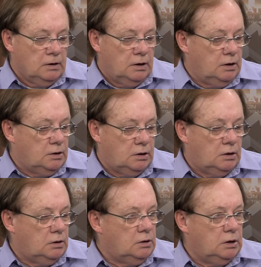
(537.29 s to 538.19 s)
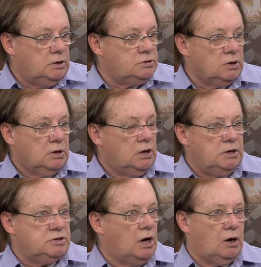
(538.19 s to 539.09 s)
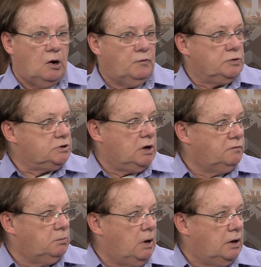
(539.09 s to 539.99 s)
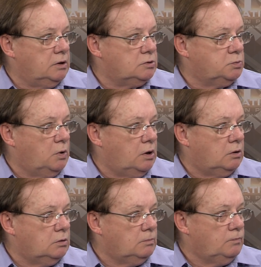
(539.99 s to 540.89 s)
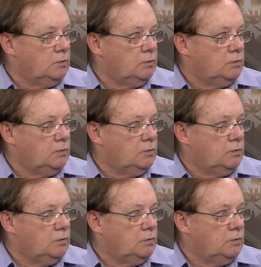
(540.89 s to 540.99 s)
and uh, he's he's got offers to everybody as well.